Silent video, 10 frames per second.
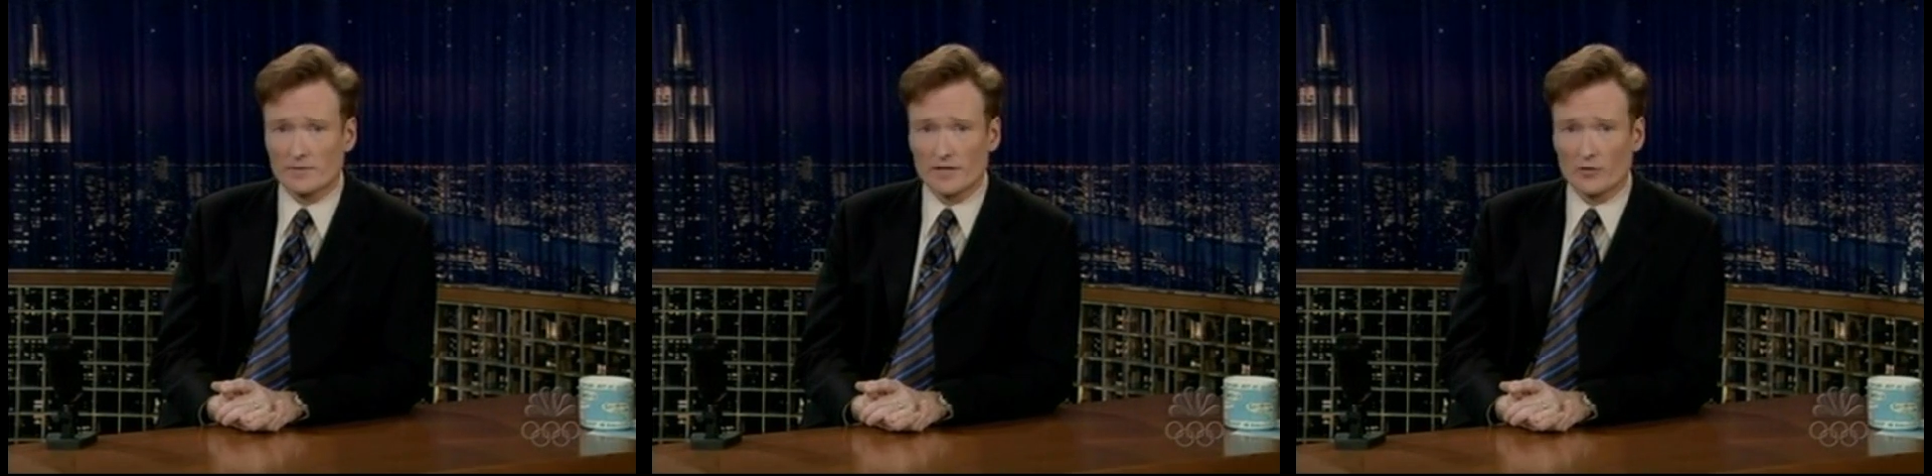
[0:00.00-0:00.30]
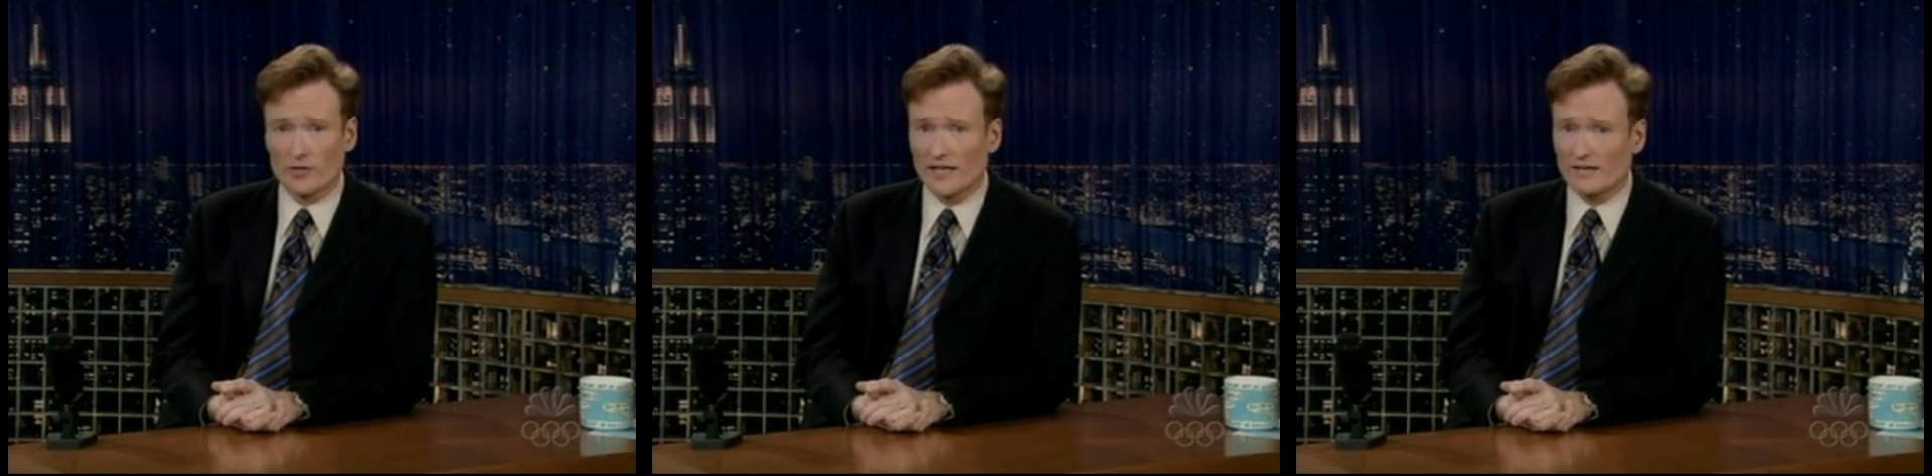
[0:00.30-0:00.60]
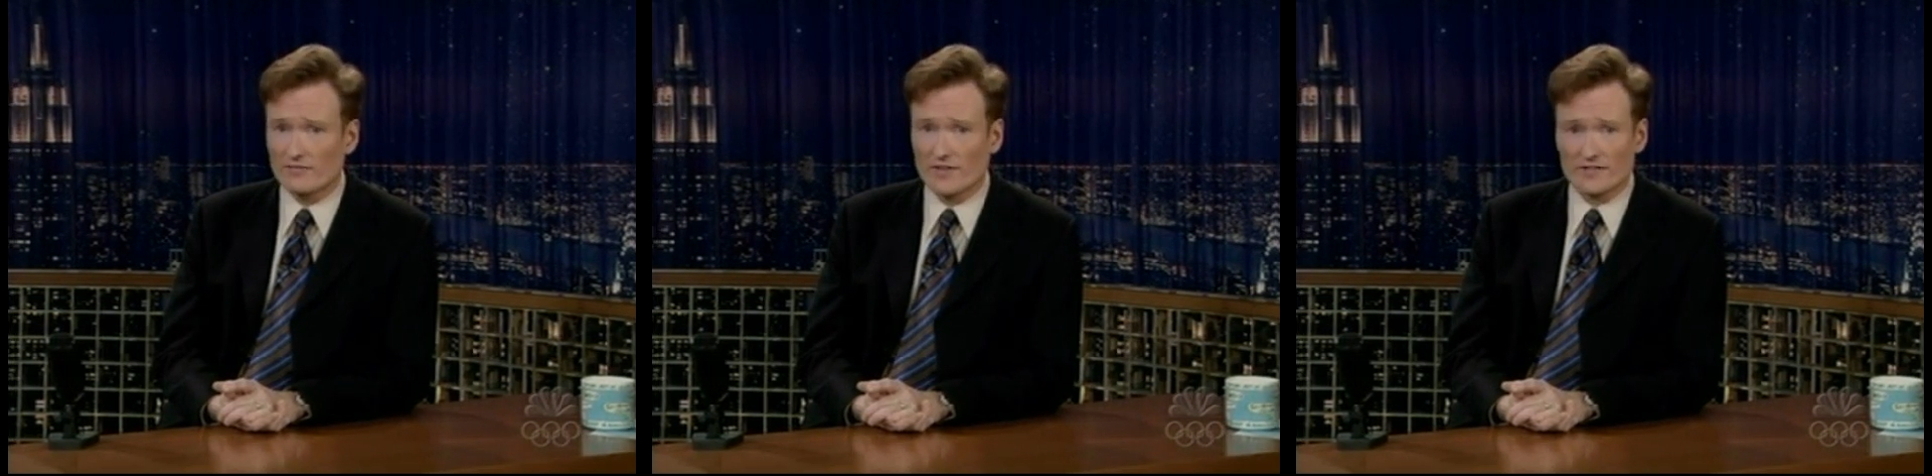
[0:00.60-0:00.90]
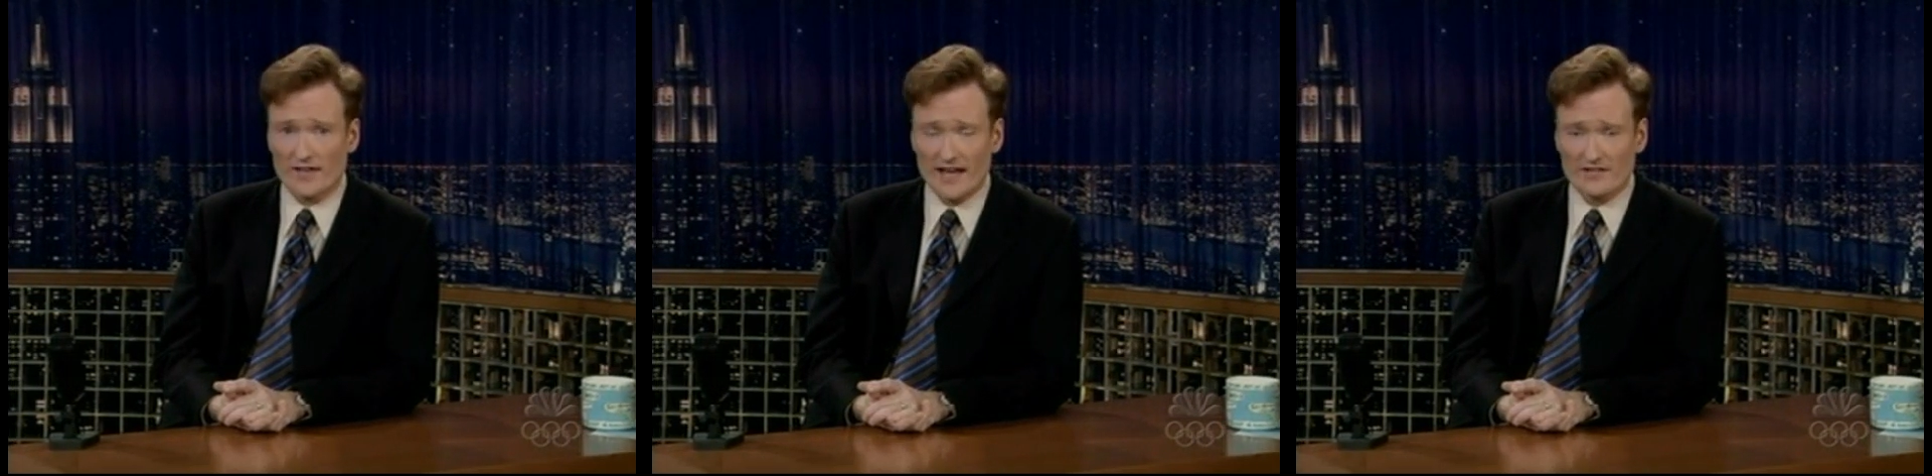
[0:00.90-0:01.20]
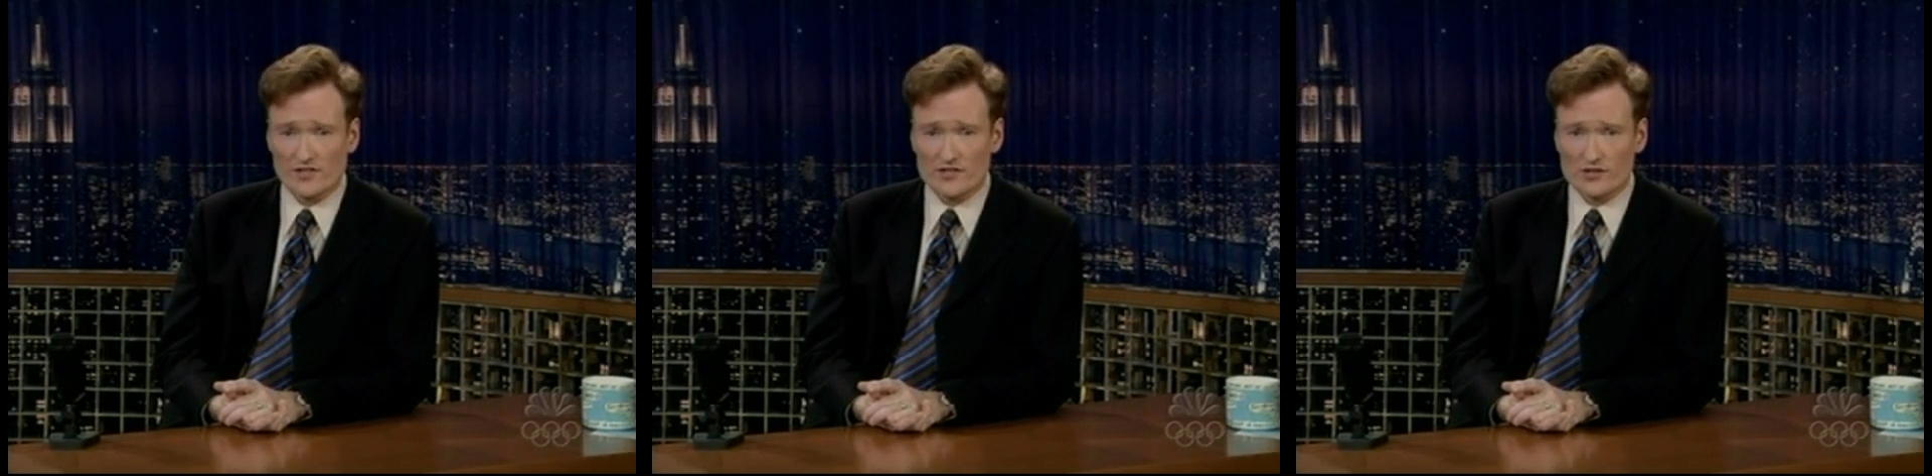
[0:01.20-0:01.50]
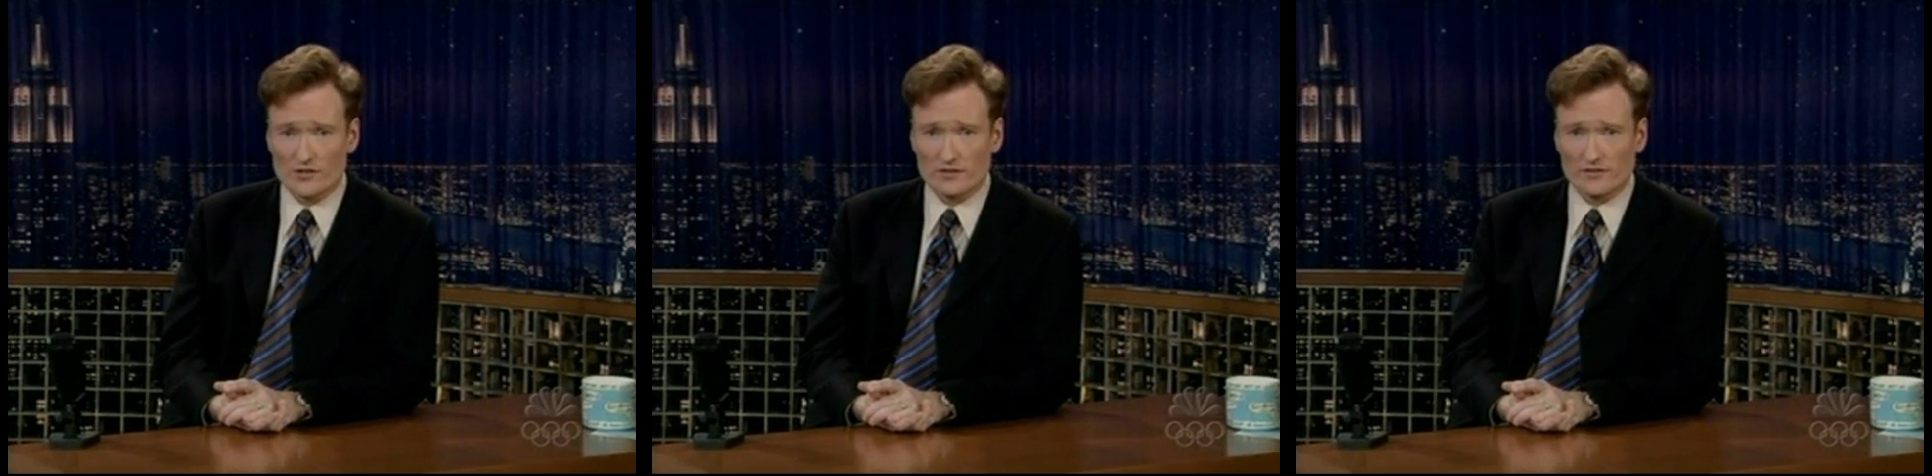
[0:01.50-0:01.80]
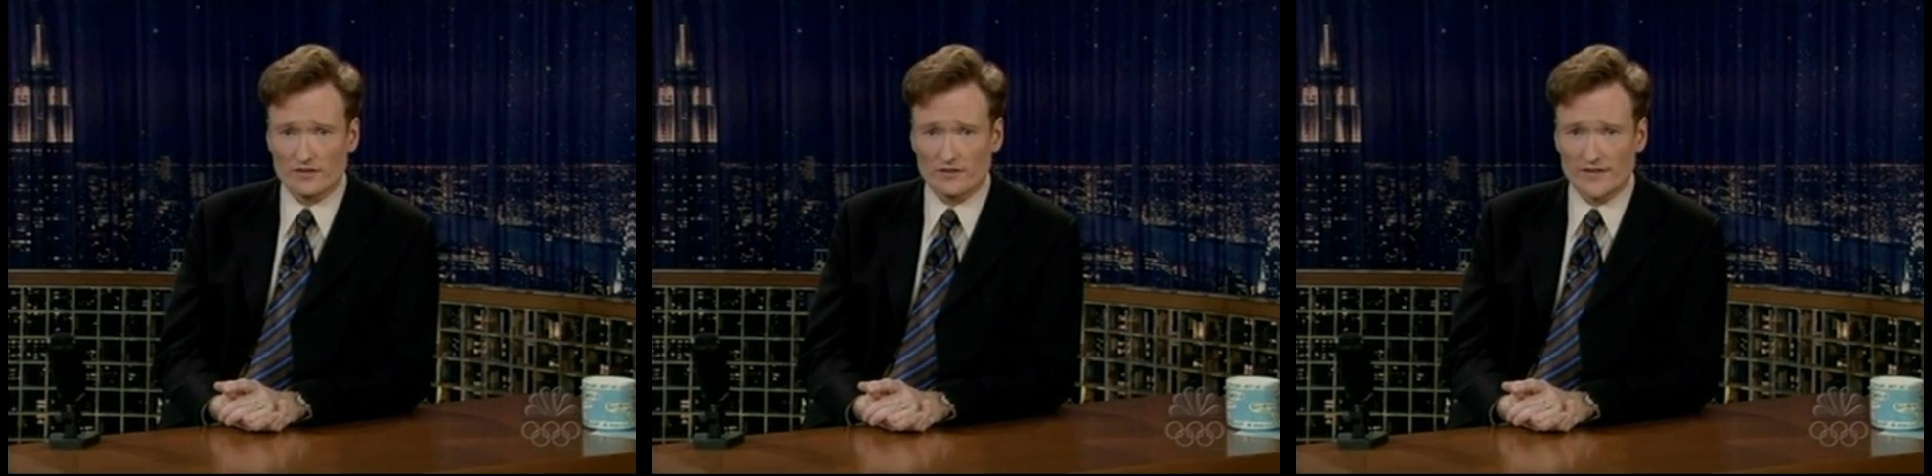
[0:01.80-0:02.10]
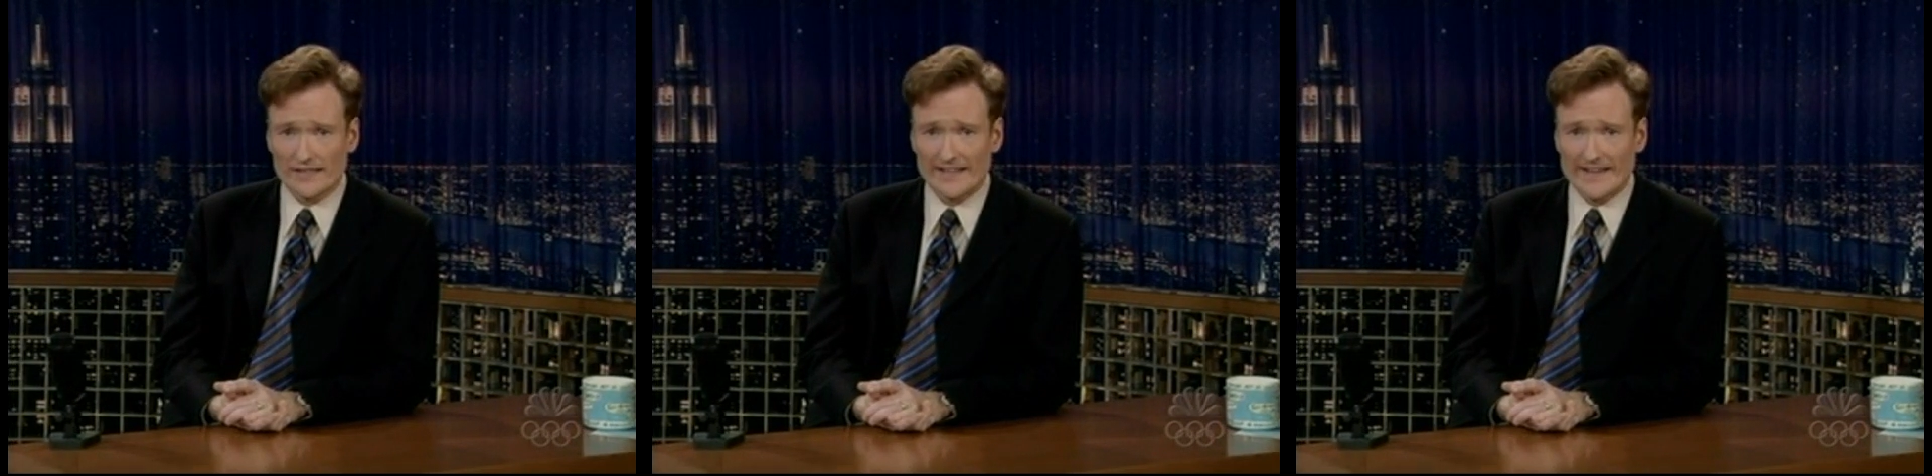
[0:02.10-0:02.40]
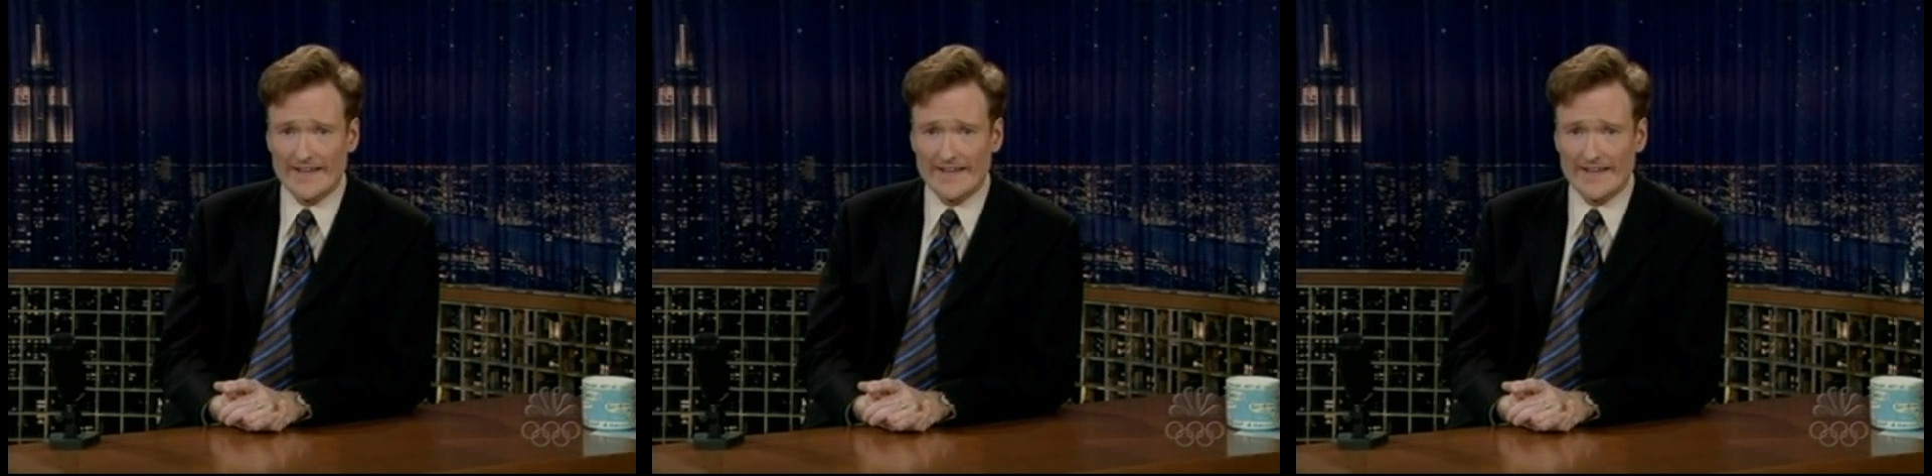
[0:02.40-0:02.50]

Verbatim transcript: Uh, we're going to have a fantastic show this evening.